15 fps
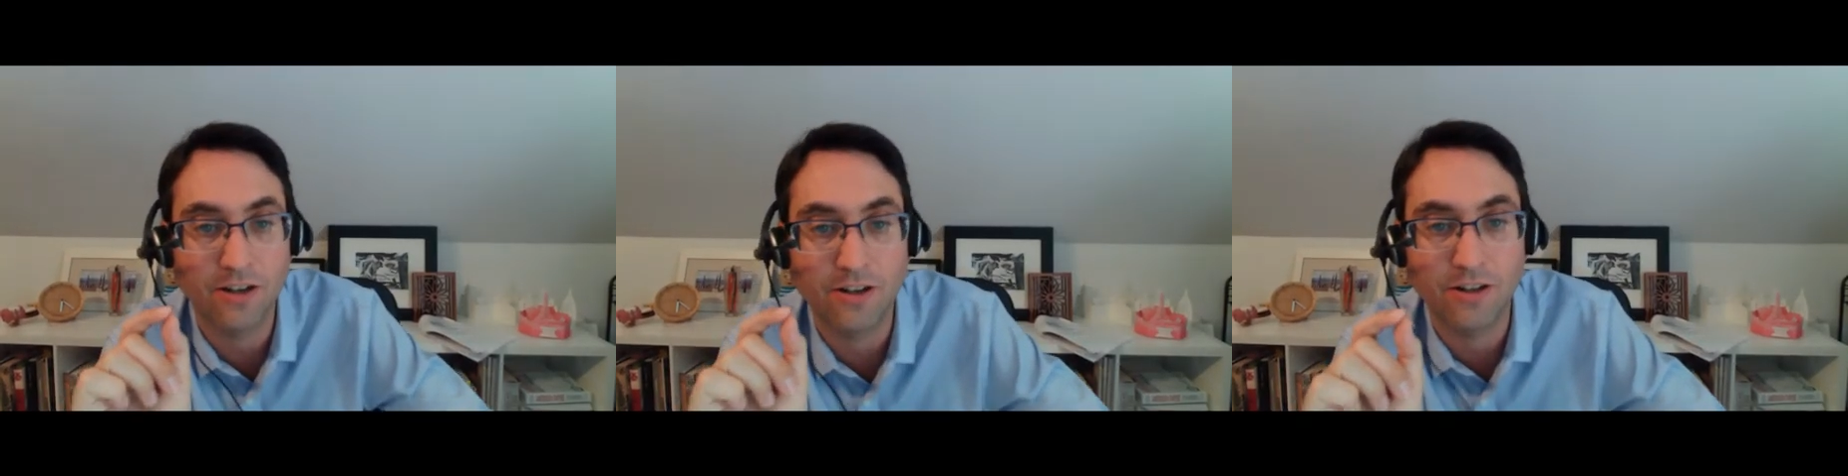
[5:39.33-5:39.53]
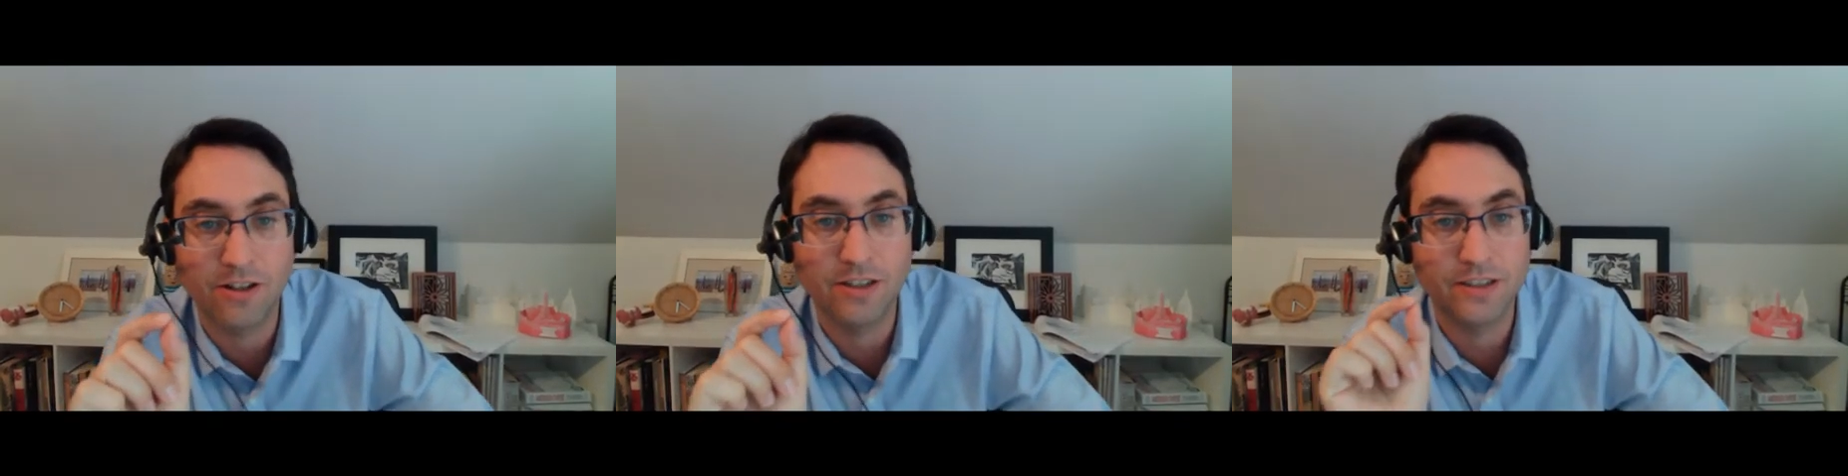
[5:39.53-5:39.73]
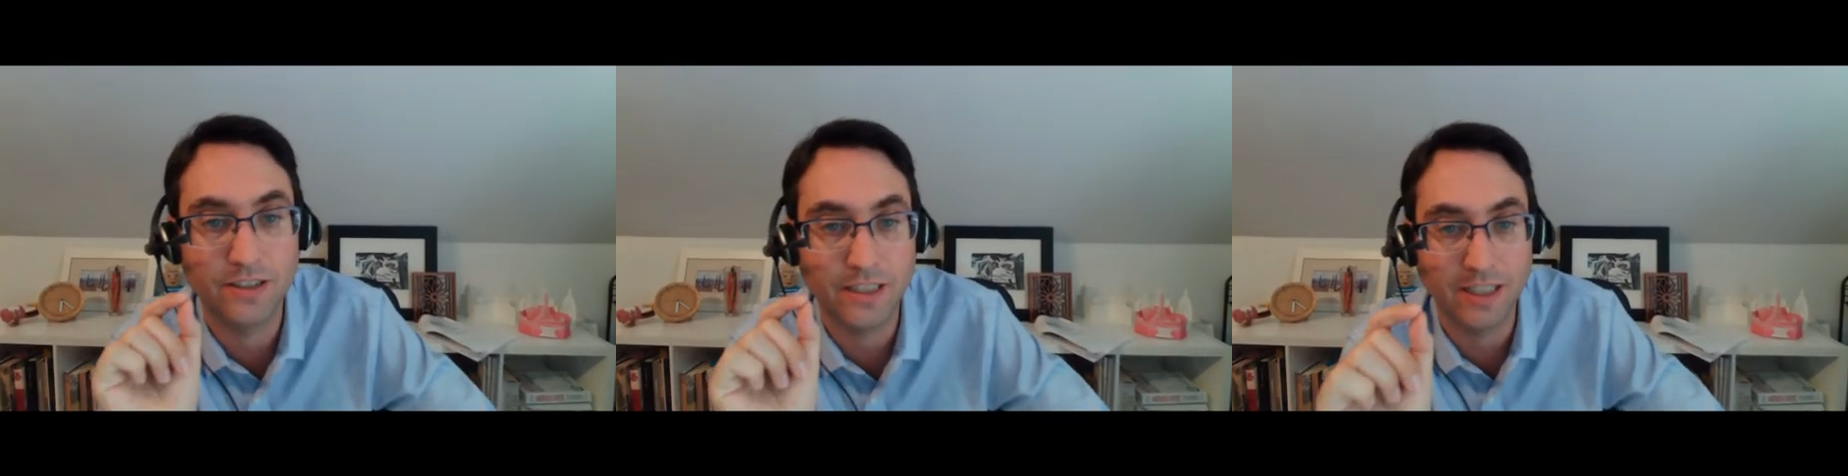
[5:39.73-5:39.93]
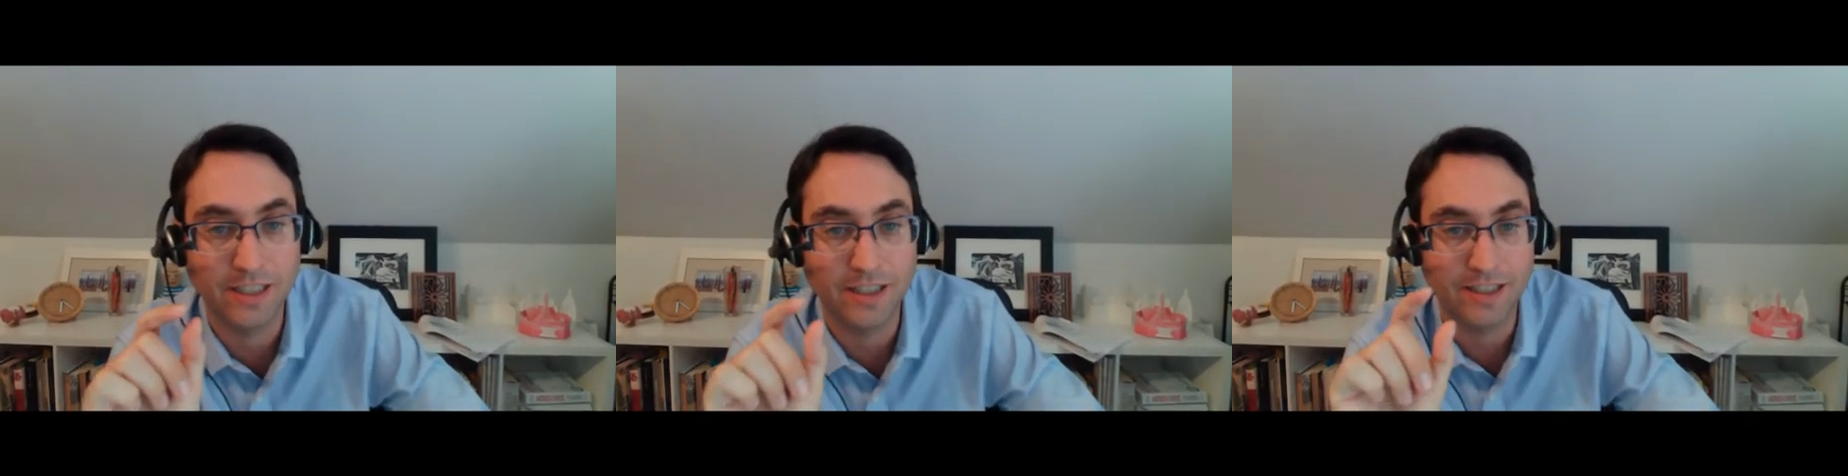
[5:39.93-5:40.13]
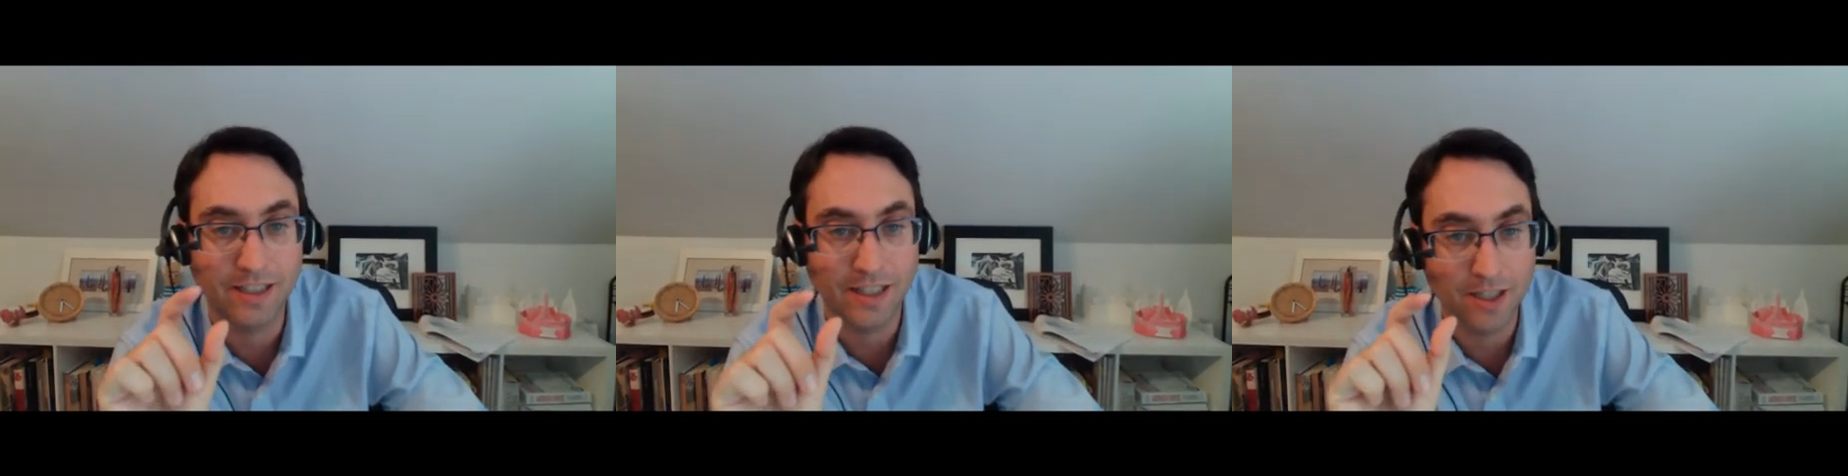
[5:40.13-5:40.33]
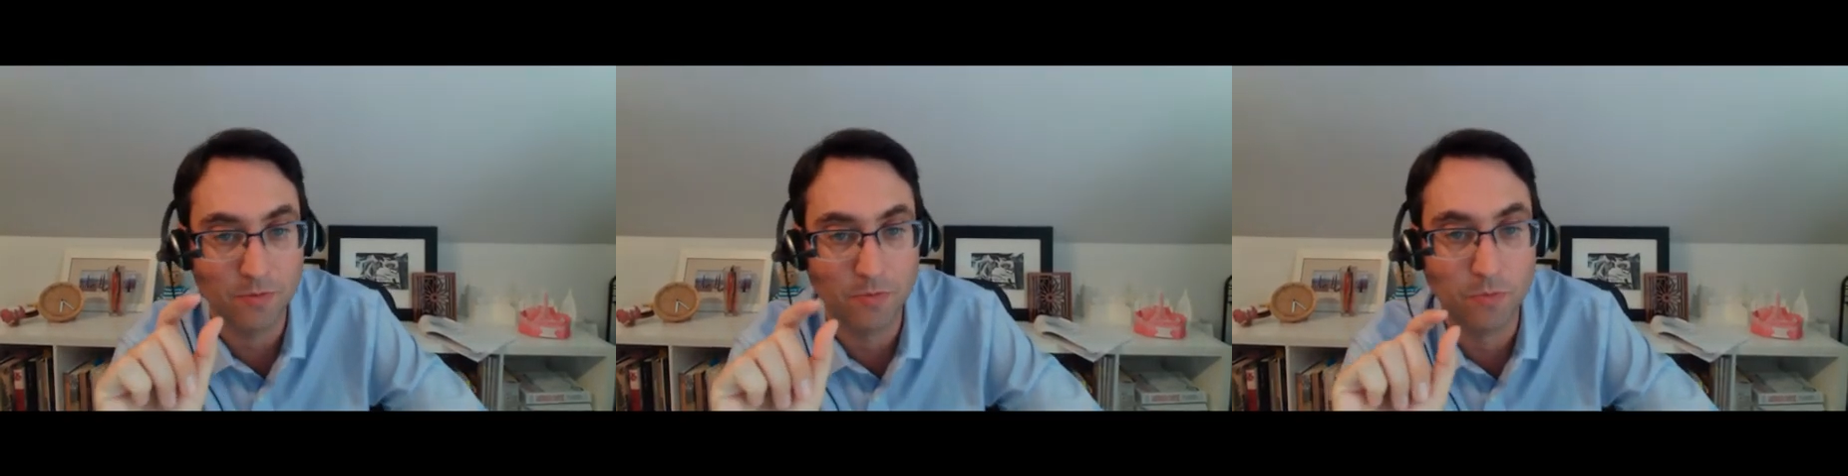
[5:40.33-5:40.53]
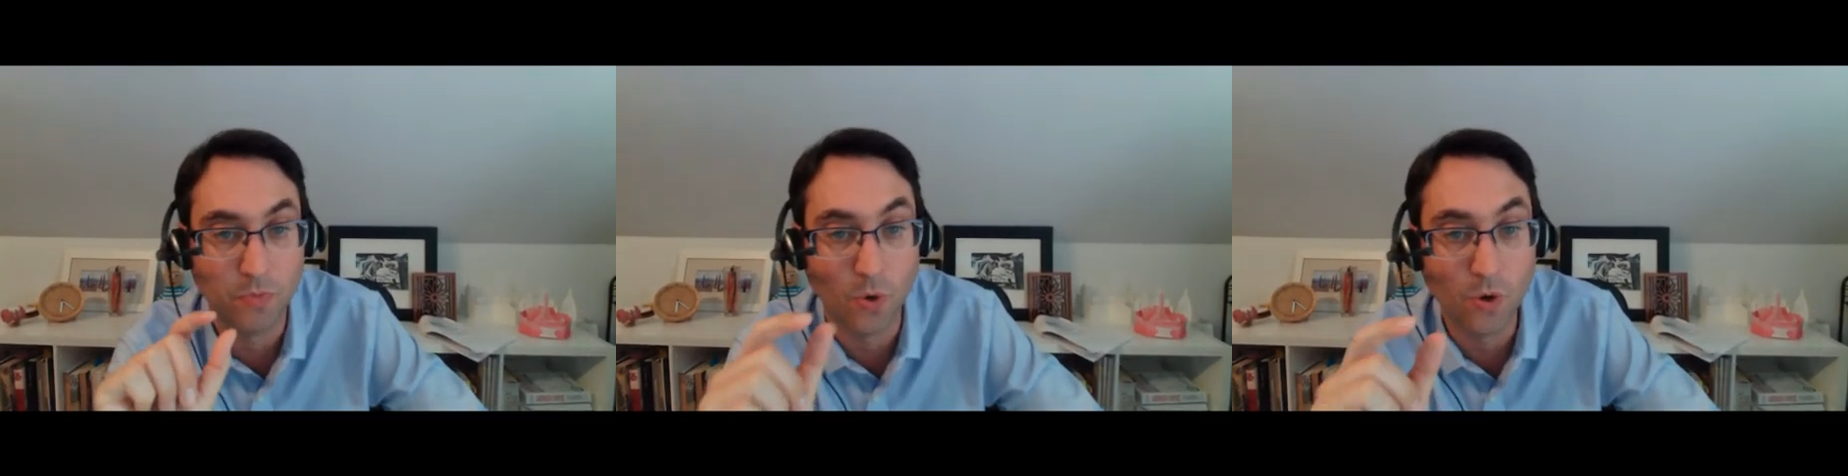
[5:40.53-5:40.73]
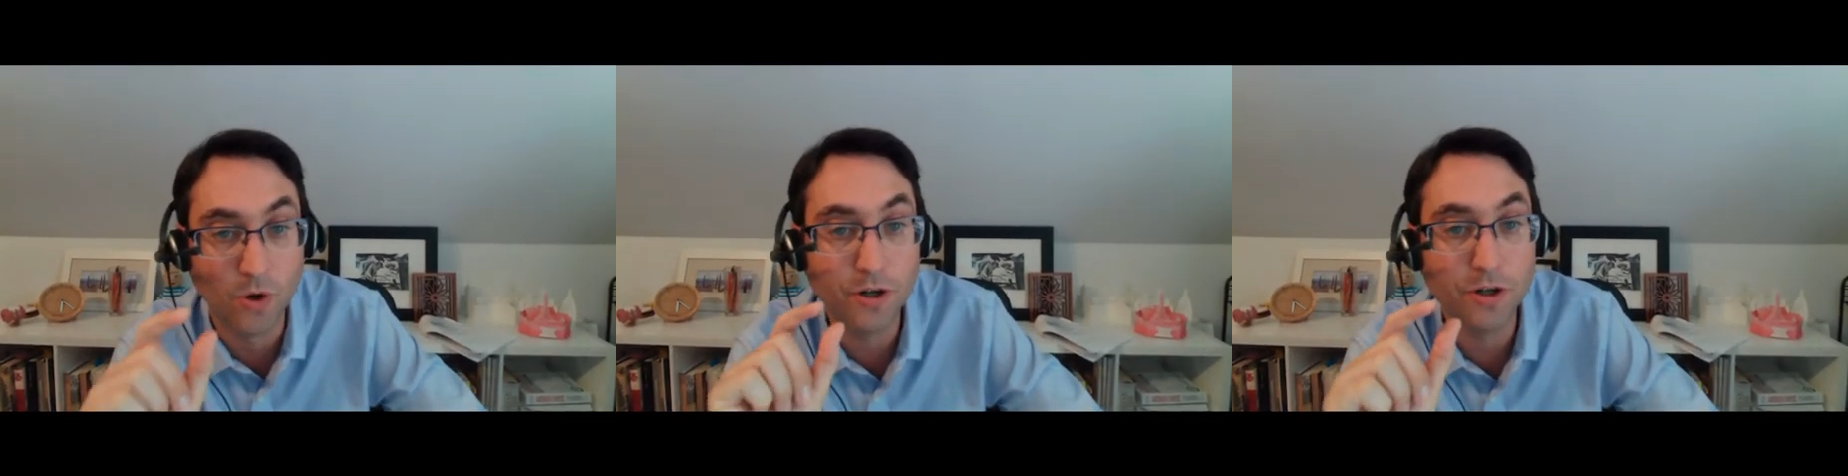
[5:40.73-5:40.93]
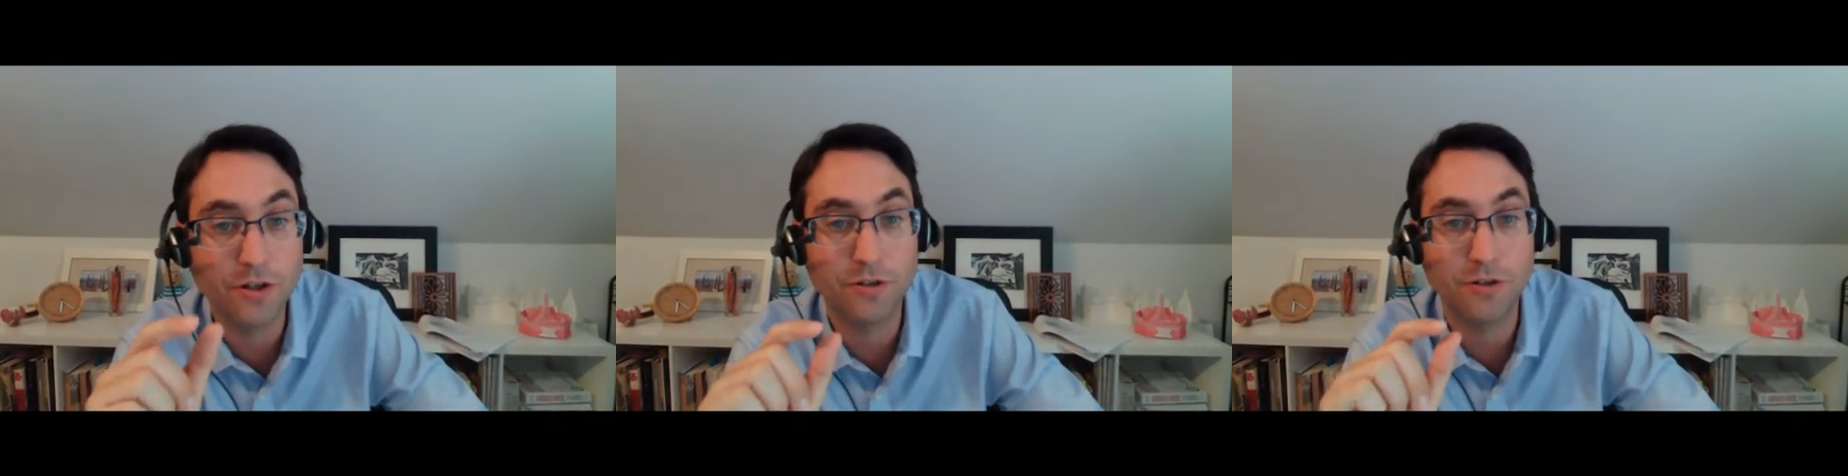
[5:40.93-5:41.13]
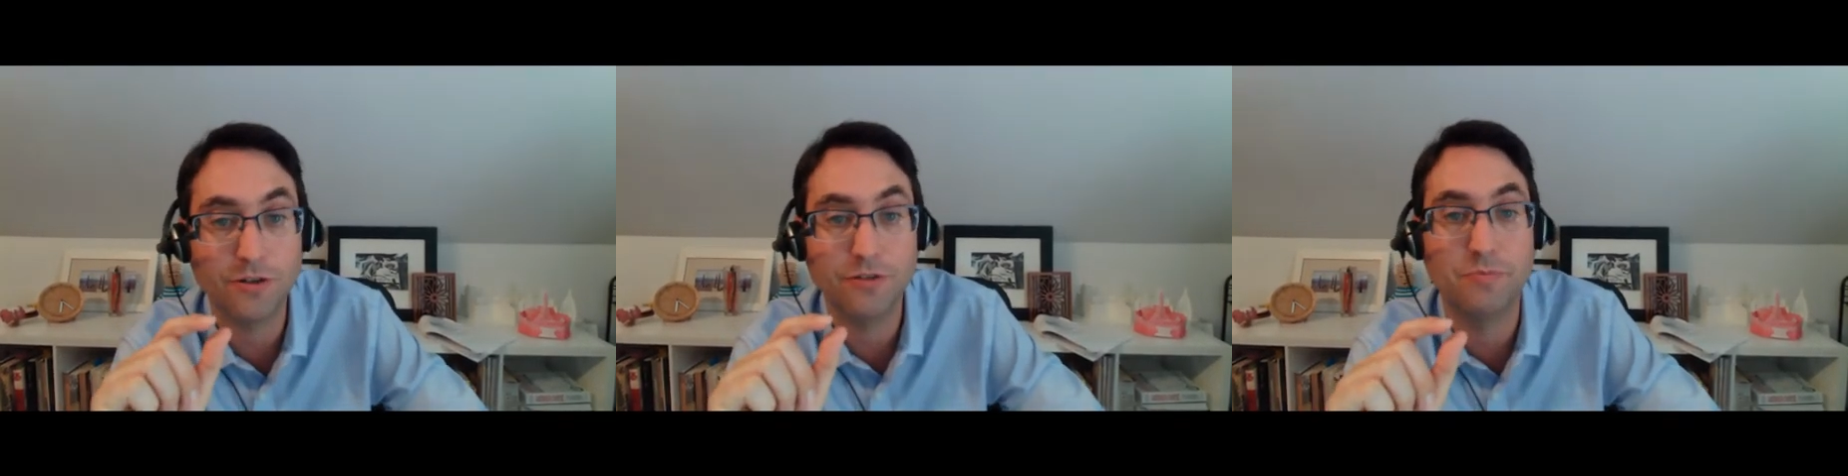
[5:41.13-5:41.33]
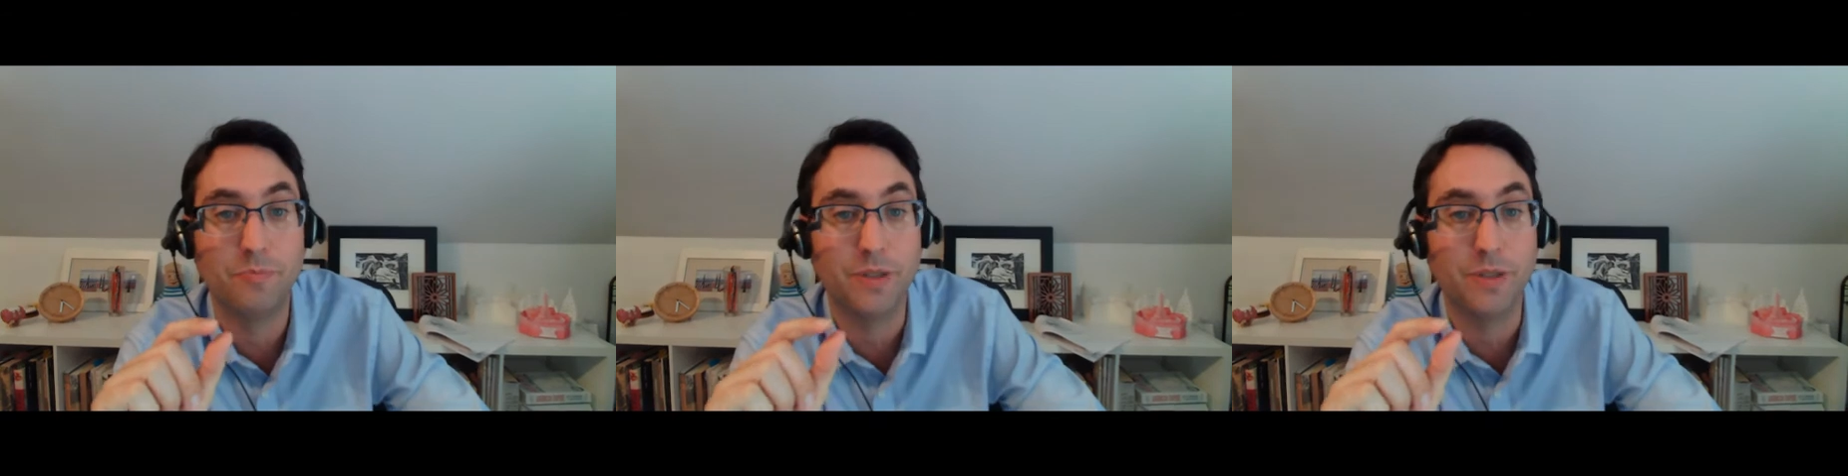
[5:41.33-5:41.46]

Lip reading: on the kind of border of